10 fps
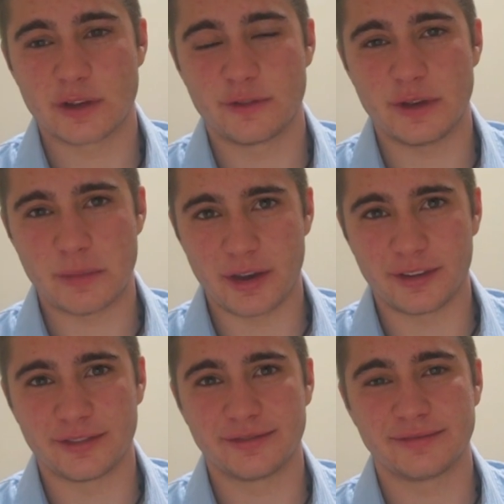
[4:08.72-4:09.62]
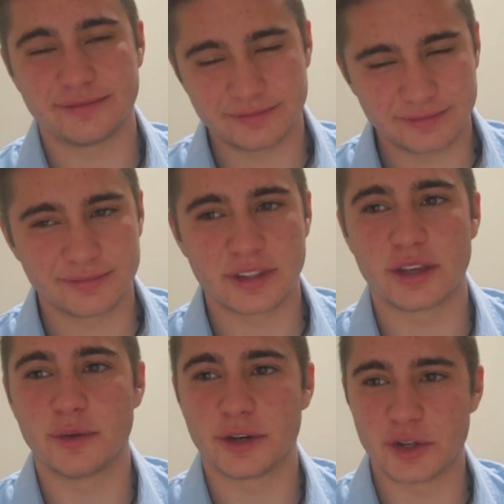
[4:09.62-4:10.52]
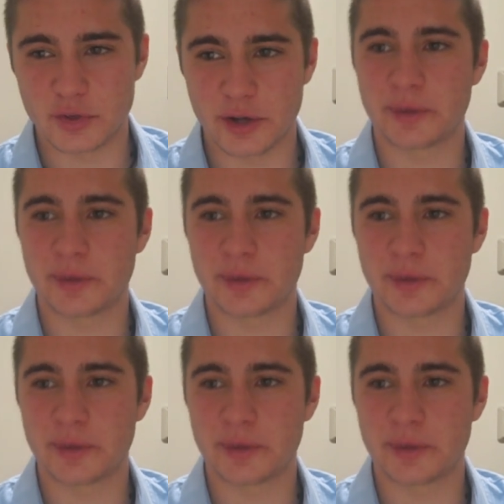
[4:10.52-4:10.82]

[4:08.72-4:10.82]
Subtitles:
female, you would enjoy.